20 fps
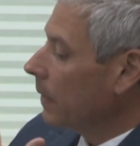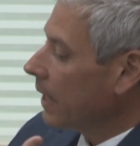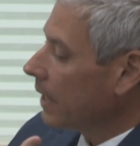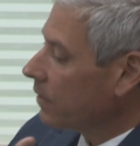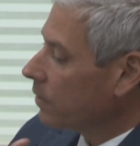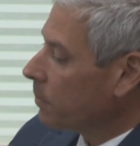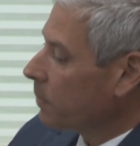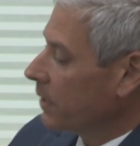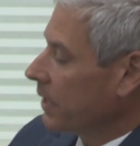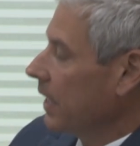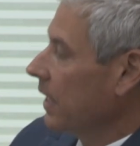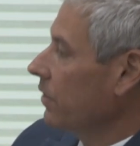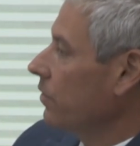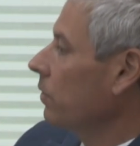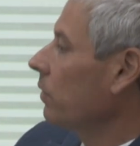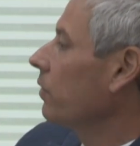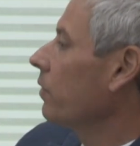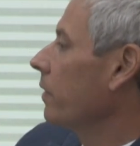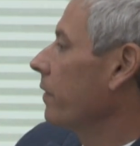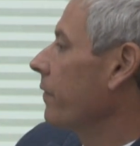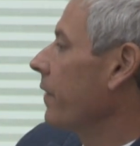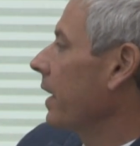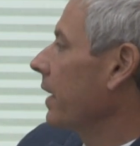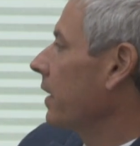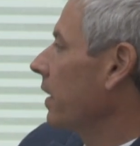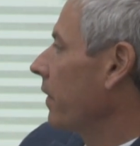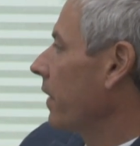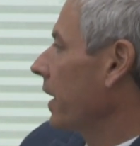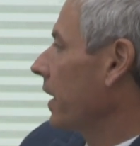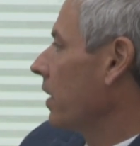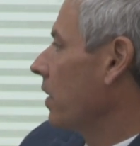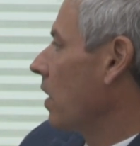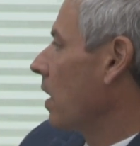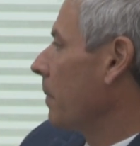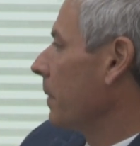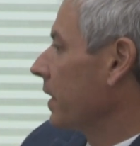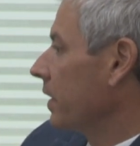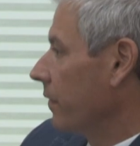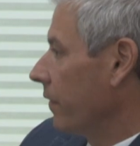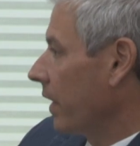has a potential to affect our
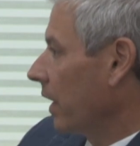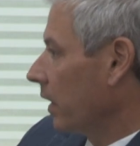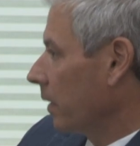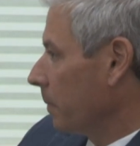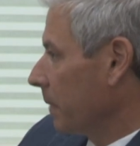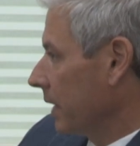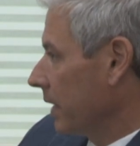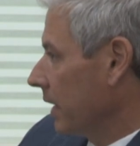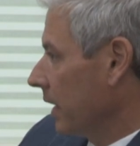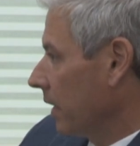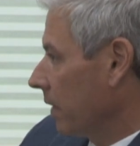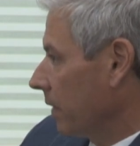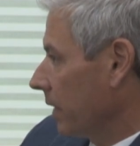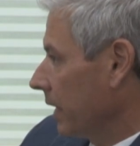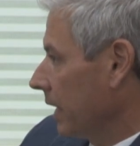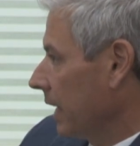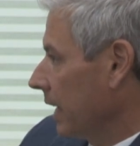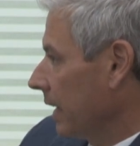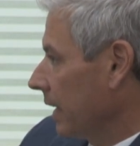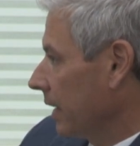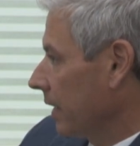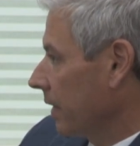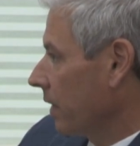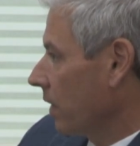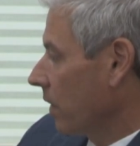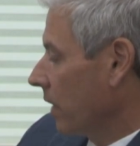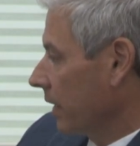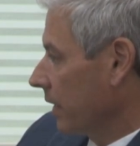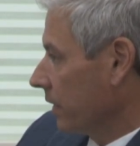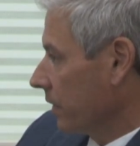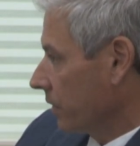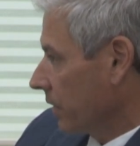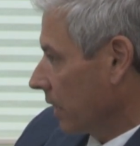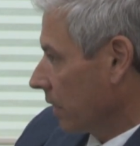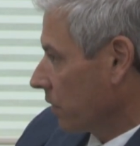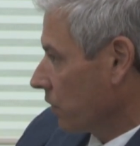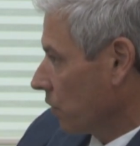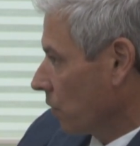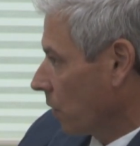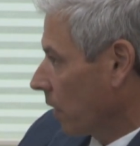economic development here on the uh, on the
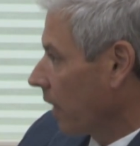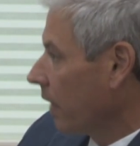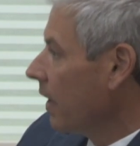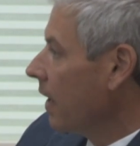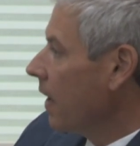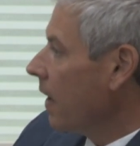South Shore.